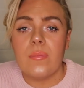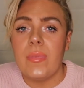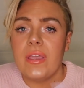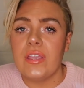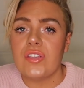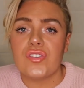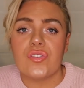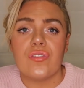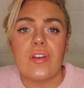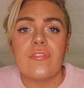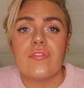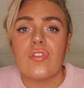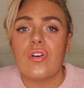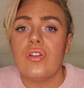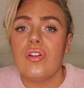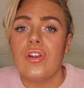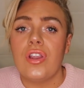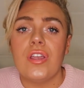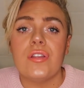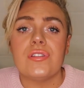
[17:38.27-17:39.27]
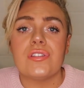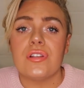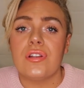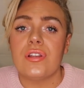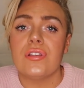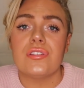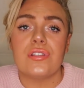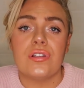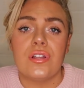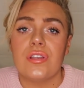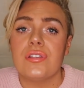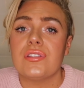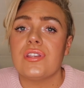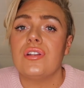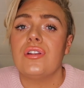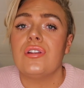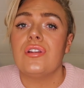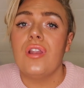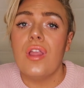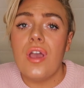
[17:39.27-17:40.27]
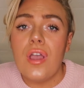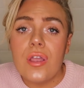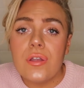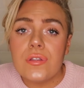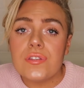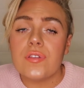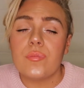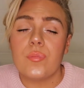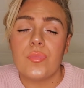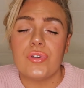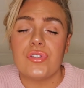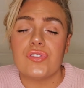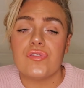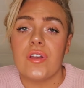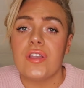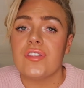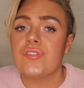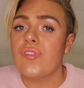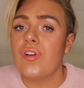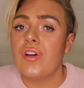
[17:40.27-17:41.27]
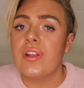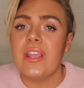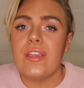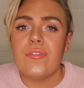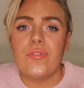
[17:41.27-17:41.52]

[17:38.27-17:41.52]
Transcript: make sure I've got loads and loads and loads and loads of moisturizer on.